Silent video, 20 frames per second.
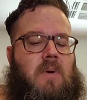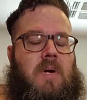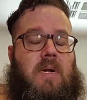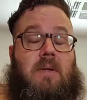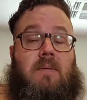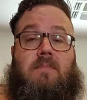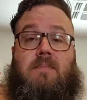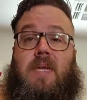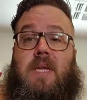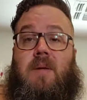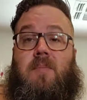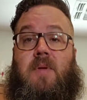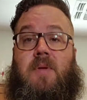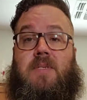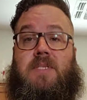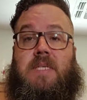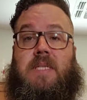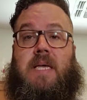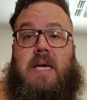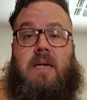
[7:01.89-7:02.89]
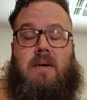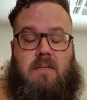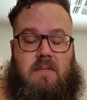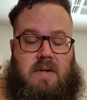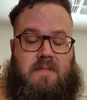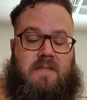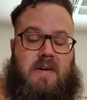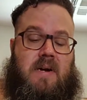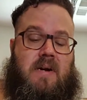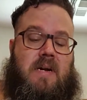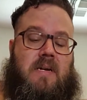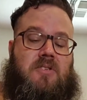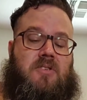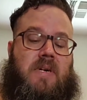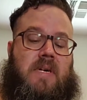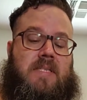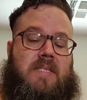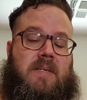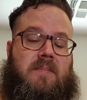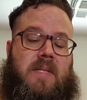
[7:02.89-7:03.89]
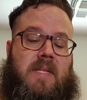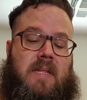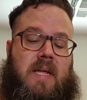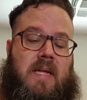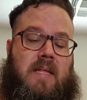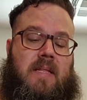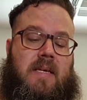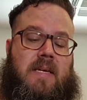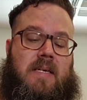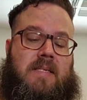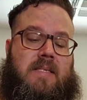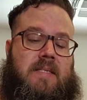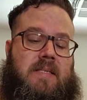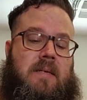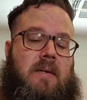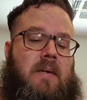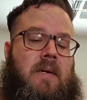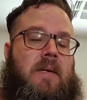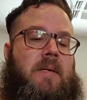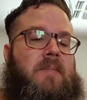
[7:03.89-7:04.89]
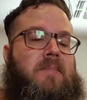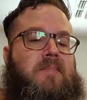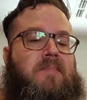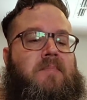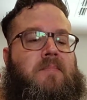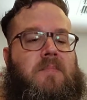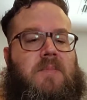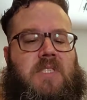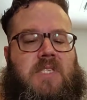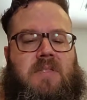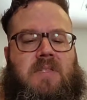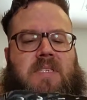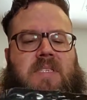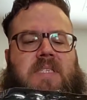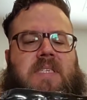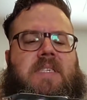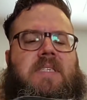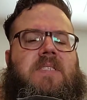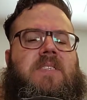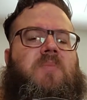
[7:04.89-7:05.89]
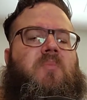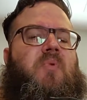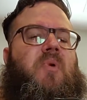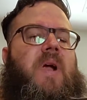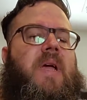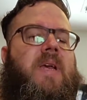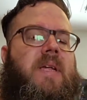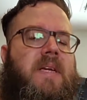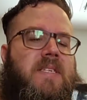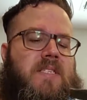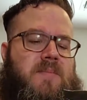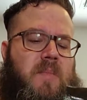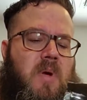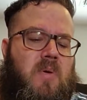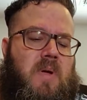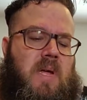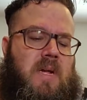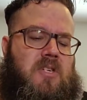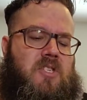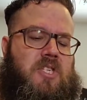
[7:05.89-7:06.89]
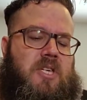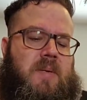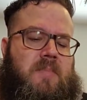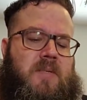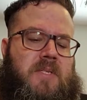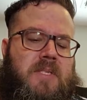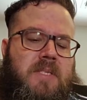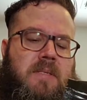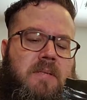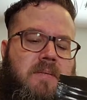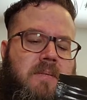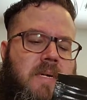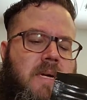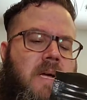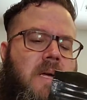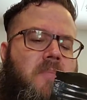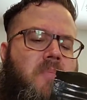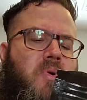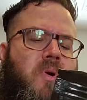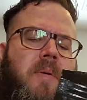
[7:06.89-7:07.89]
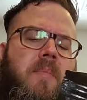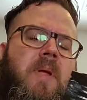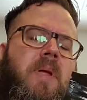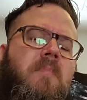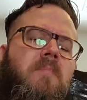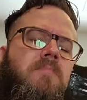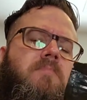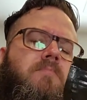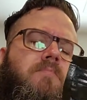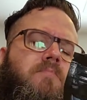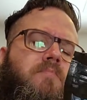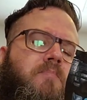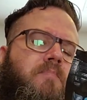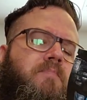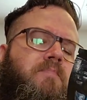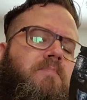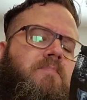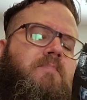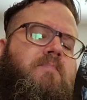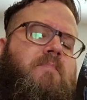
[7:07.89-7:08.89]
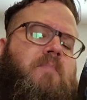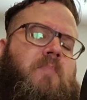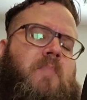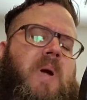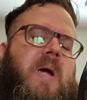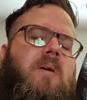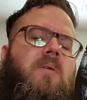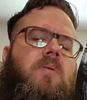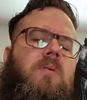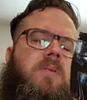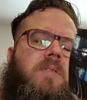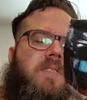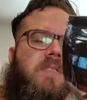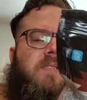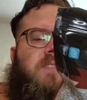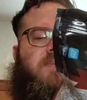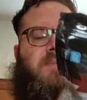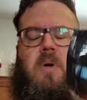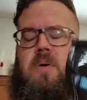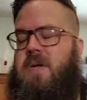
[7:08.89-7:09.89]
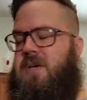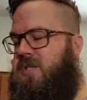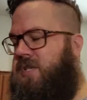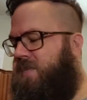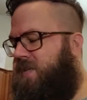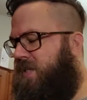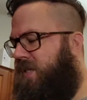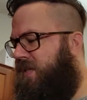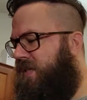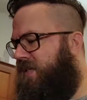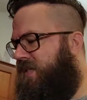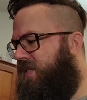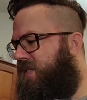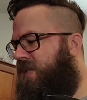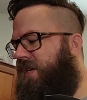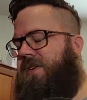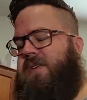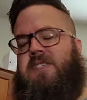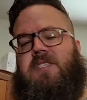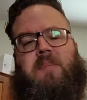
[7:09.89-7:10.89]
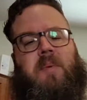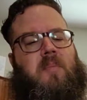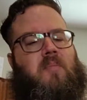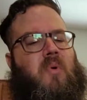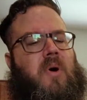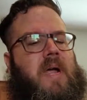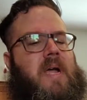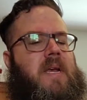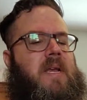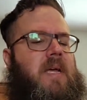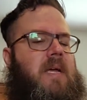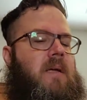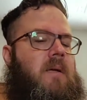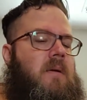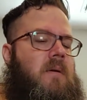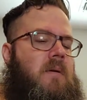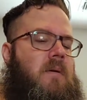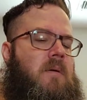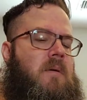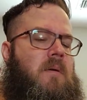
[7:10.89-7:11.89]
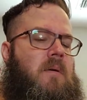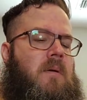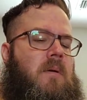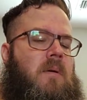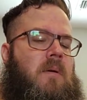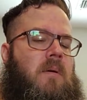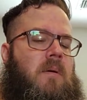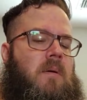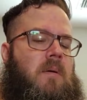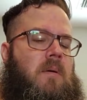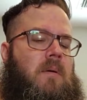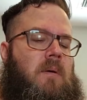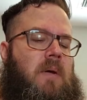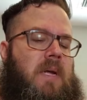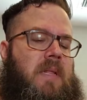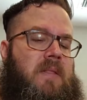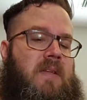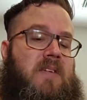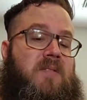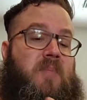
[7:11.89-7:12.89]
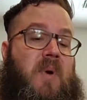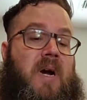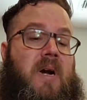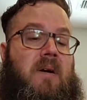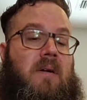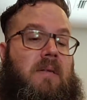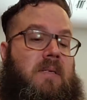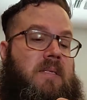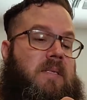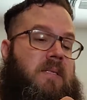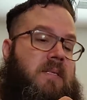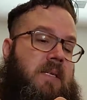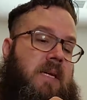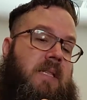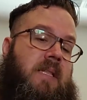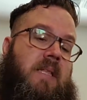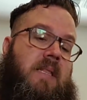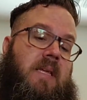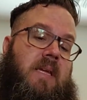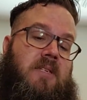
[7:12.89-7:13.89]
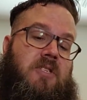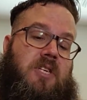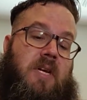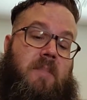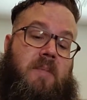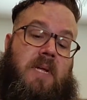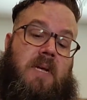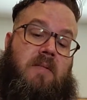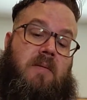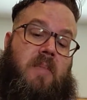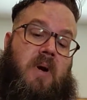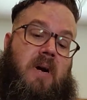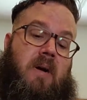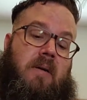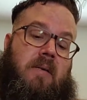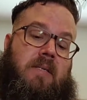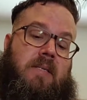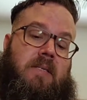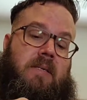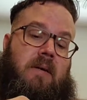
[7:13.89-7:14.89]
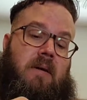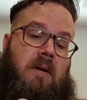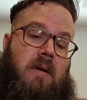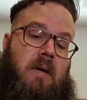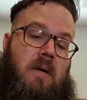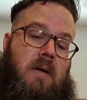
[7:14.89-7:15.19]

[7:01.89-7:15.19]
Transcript: want to keep using that. I figured I'd try something like this. So this is brandy smoking chips, premium barrels smoking chips. So there used to be brandy in these barrels, and then they chopped down the barrels,